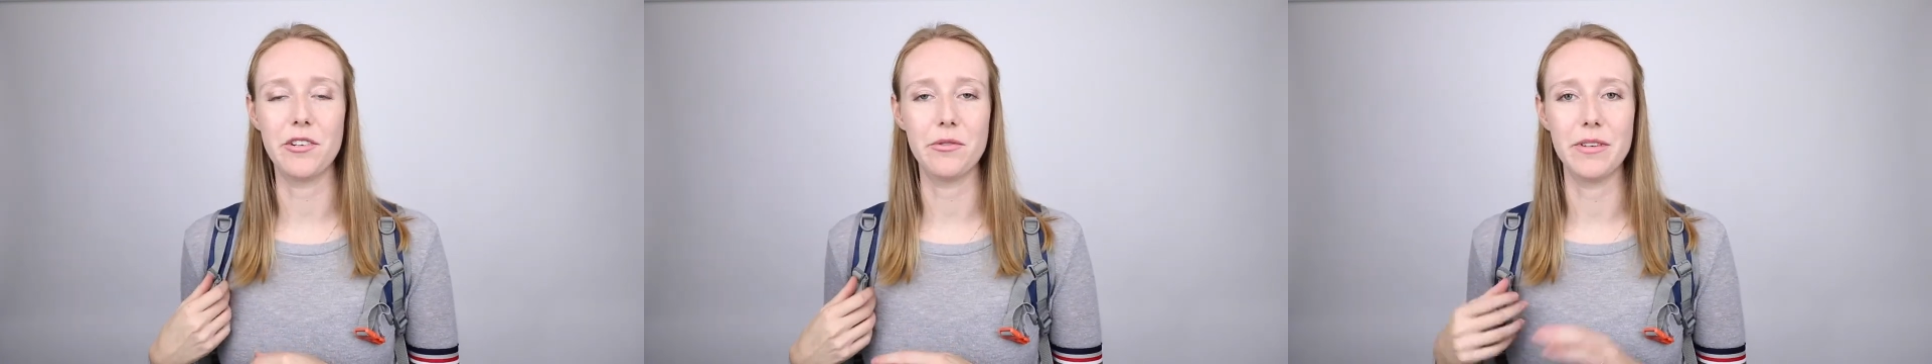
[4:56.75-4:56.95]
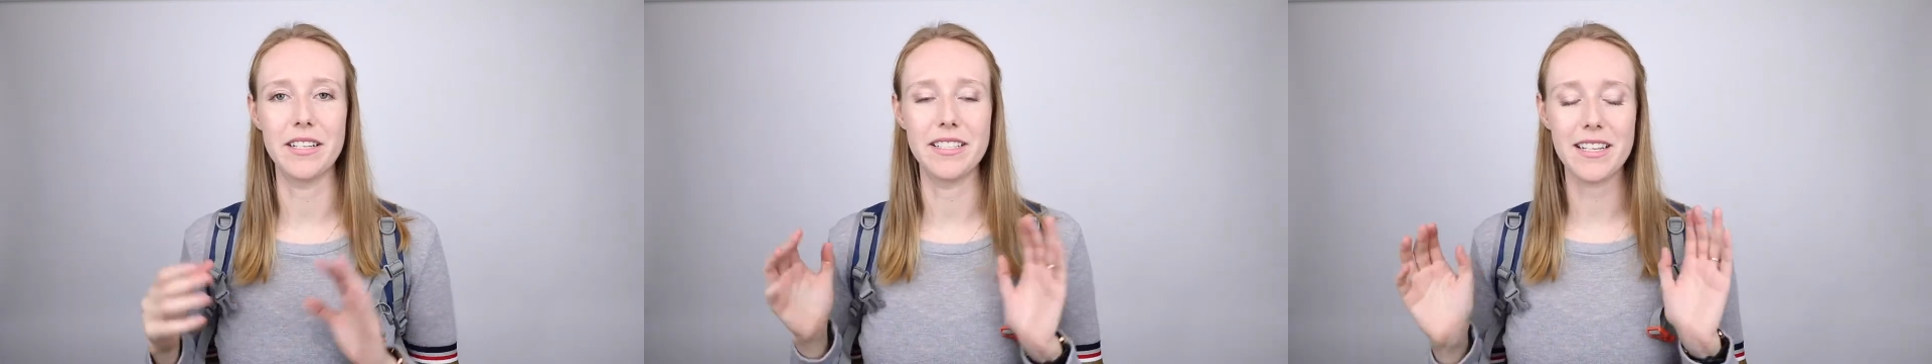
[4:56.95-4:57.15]
of
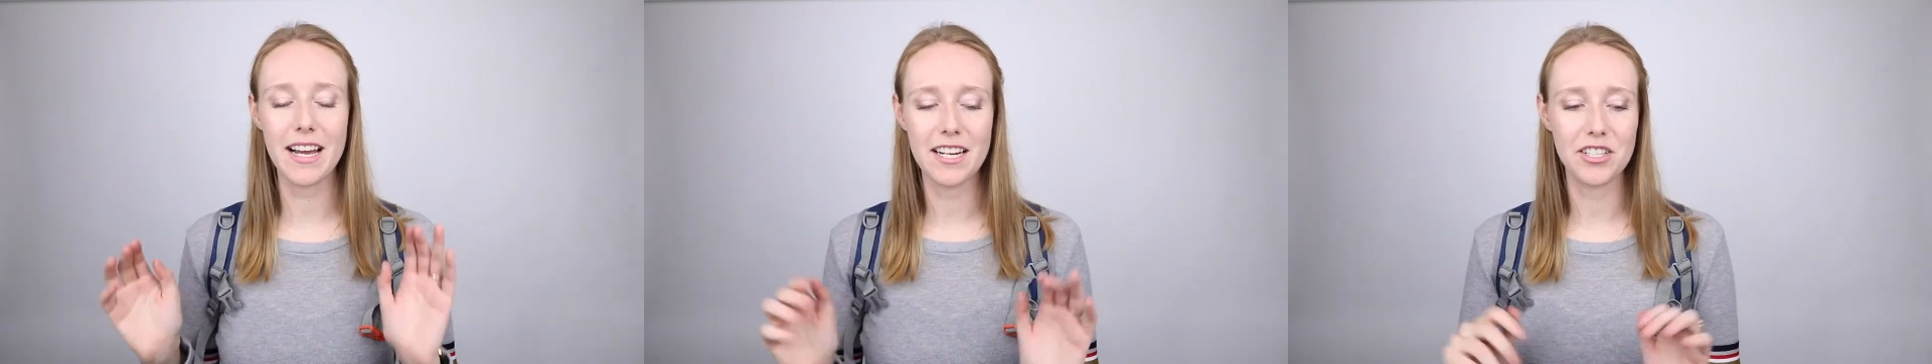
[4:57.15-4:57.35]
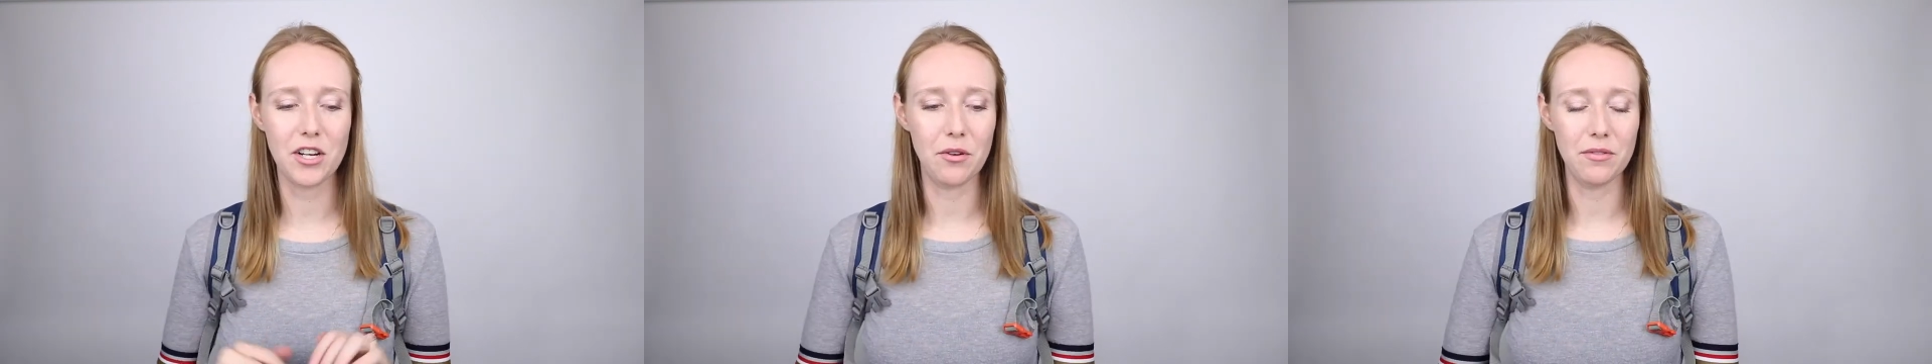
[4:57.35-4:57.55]
noise.
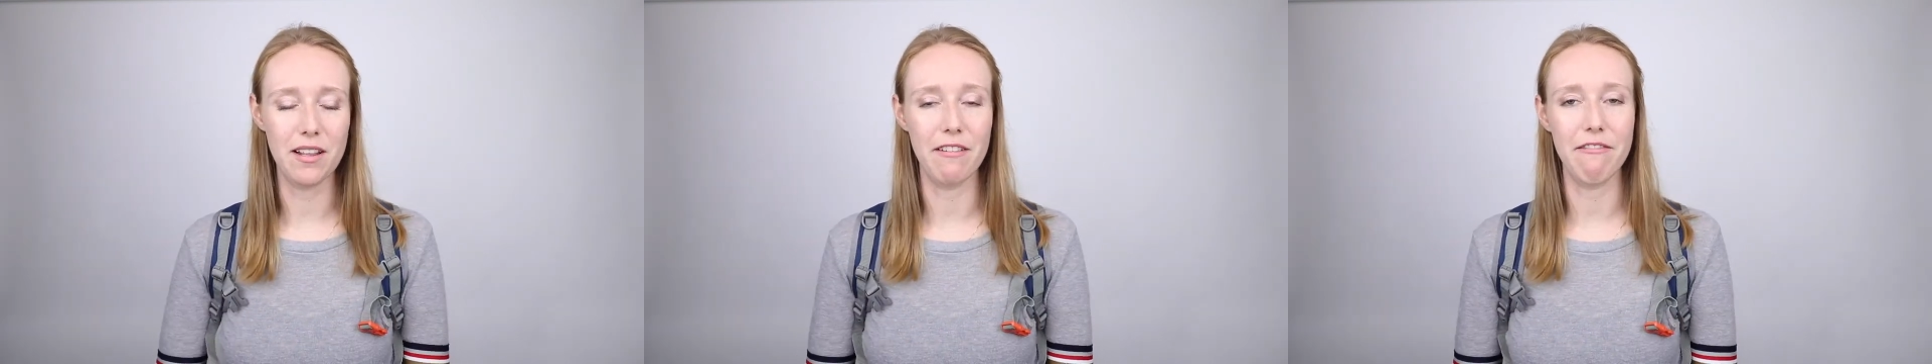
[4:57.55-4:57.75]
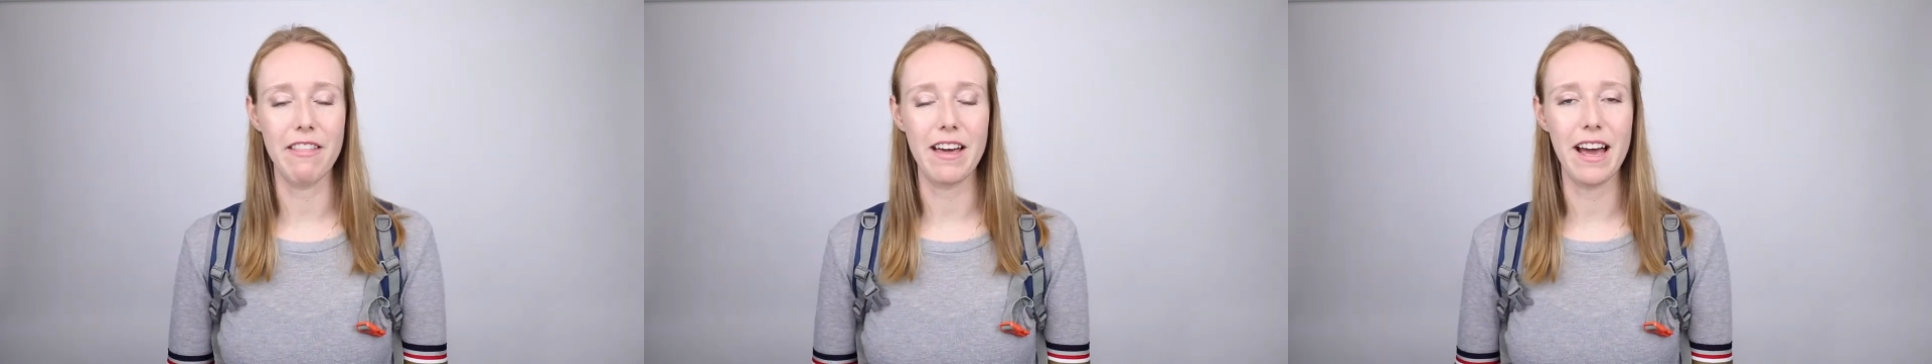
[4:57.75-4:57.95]
I don't
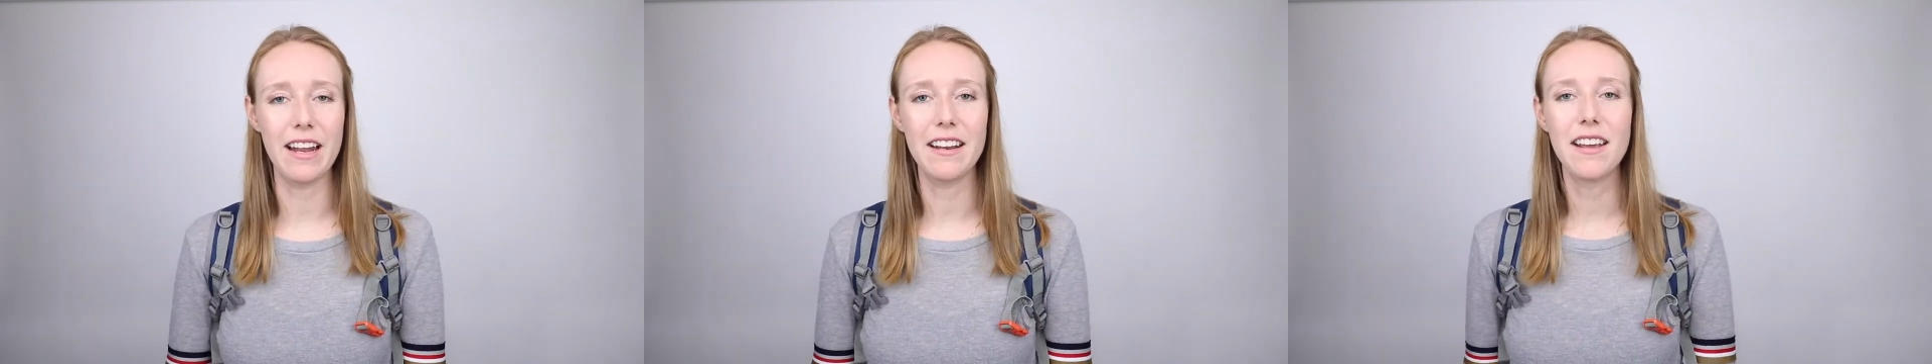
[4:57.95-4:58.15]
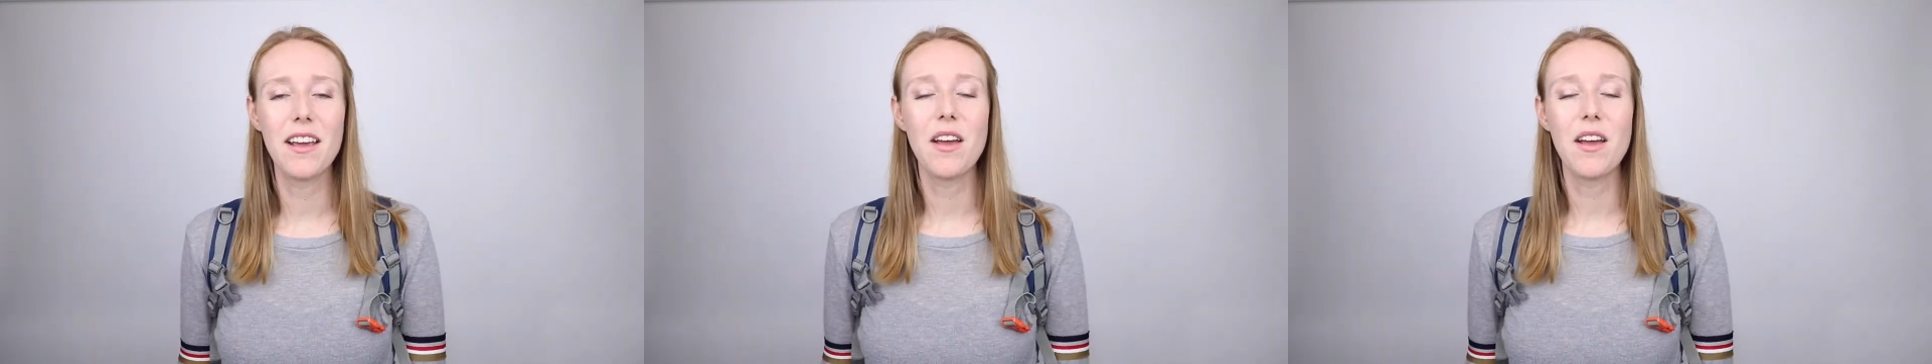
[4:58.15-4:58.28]
love that.